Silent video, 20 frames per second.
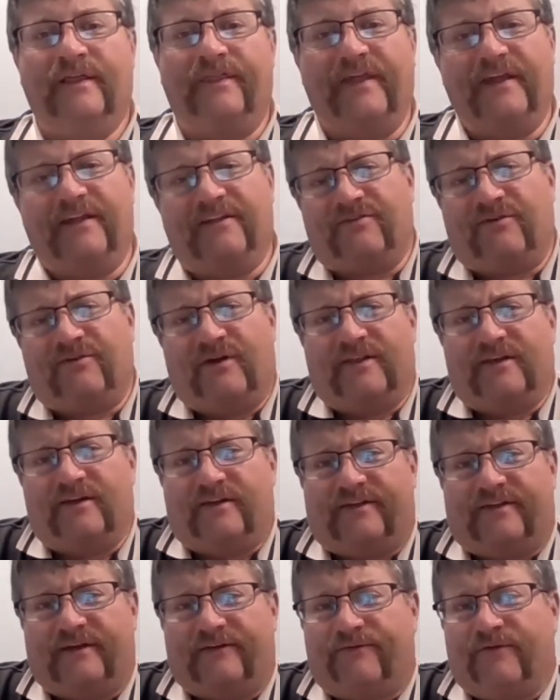Things are a little
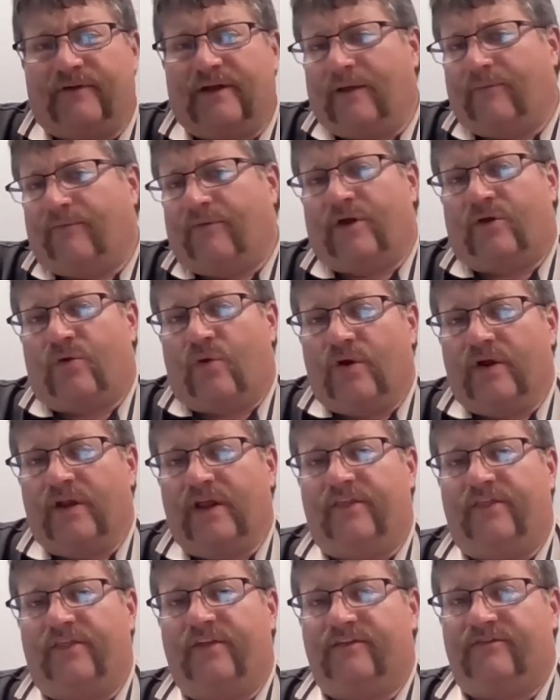different. I'm
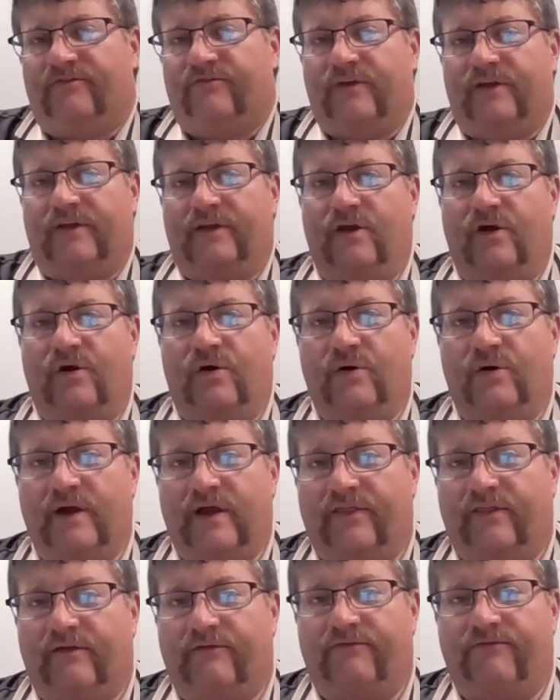recording this video
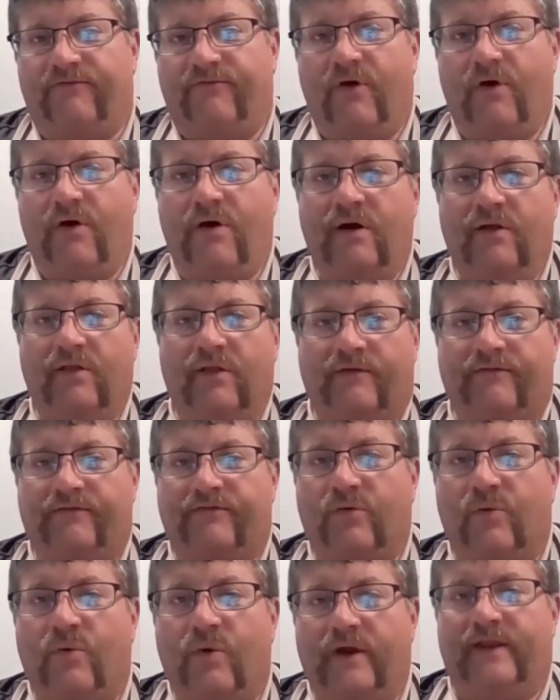in the fall of
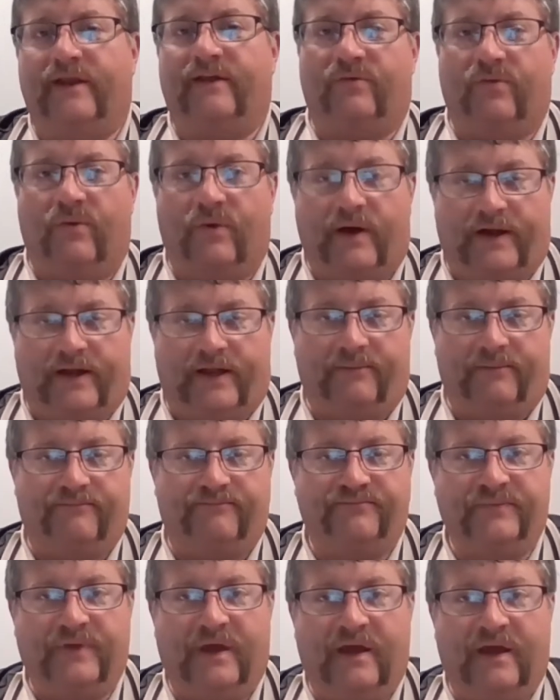2020.
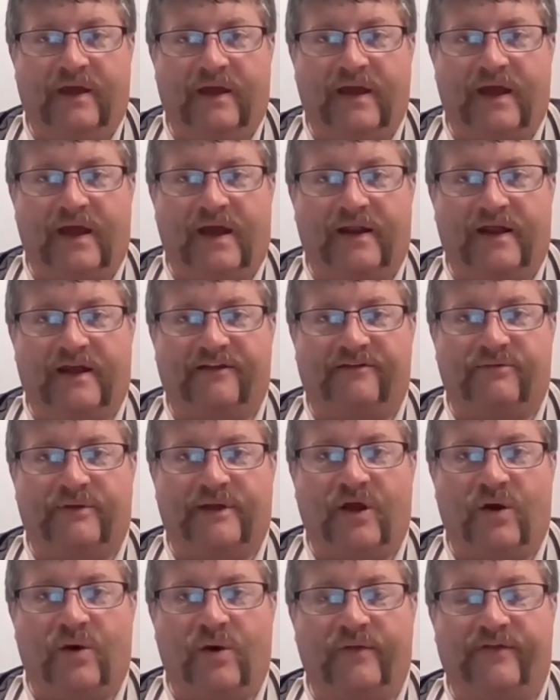And as we
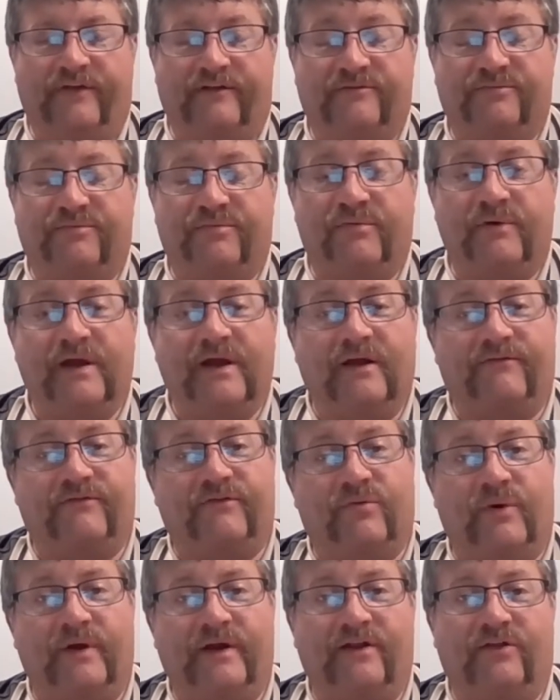know, in the spring of
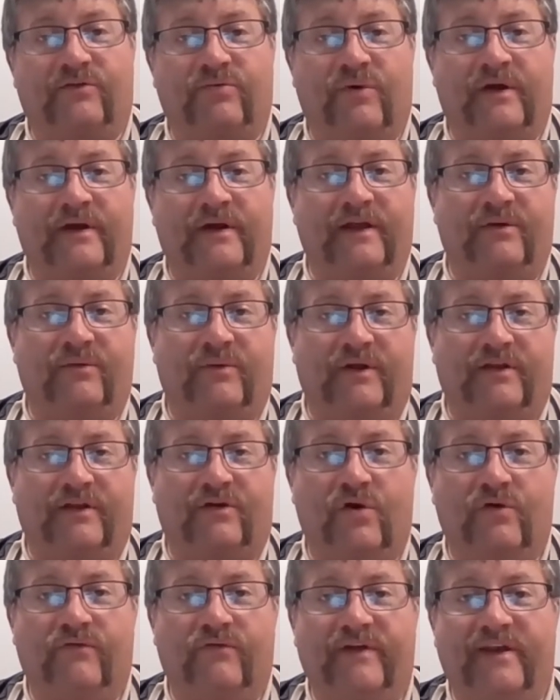2020, when
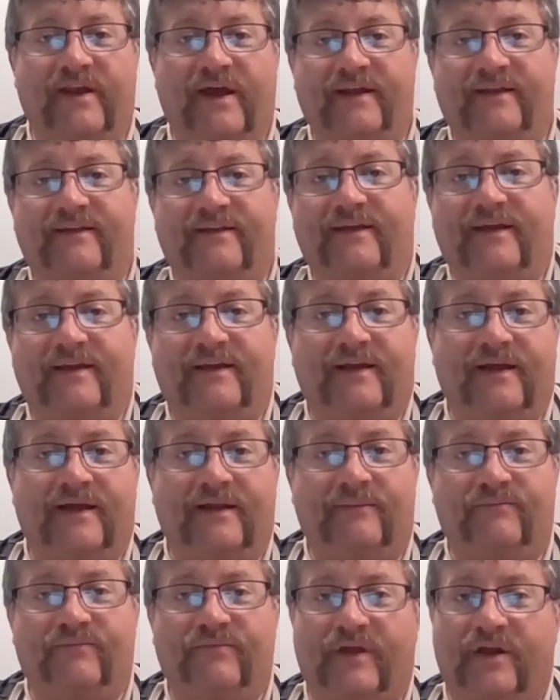COVID 19
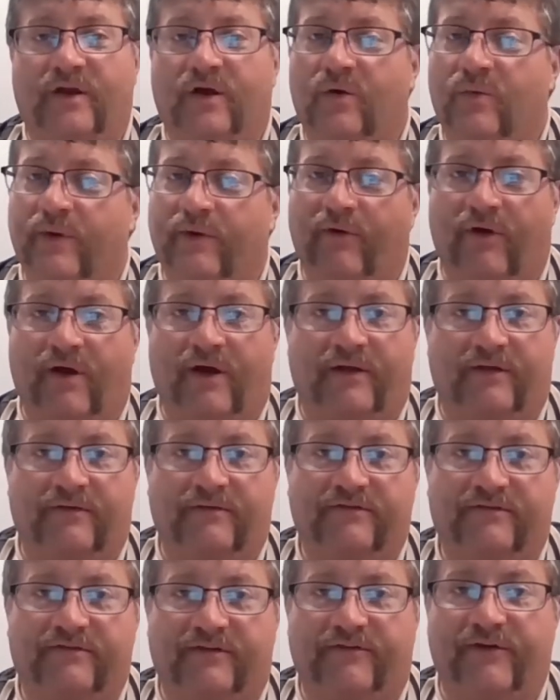hit, you know, we were on
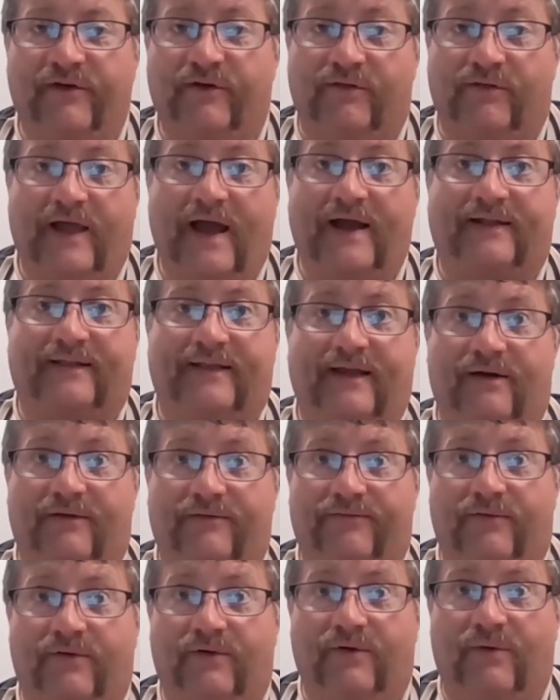severe
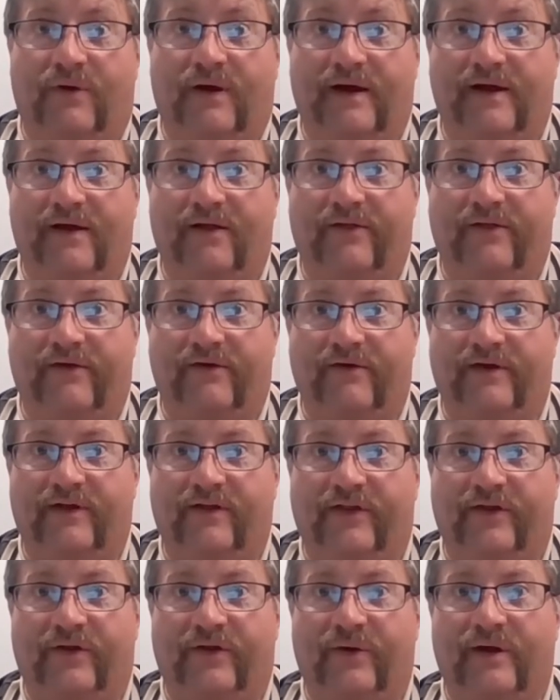lockdown for a while here in
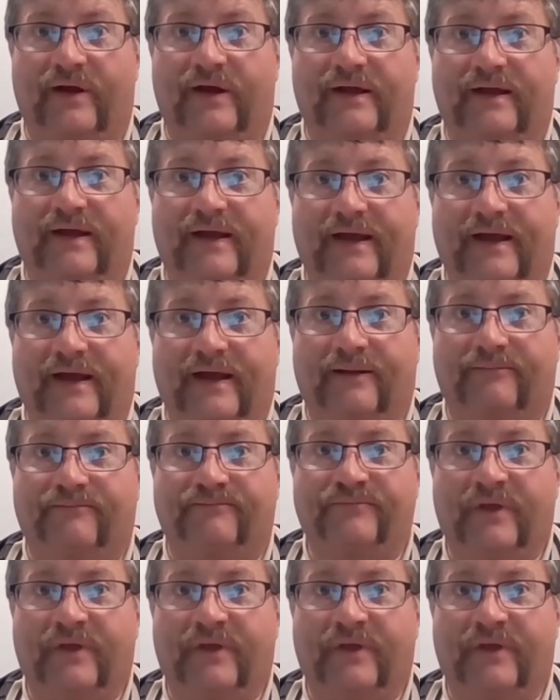Illinois, and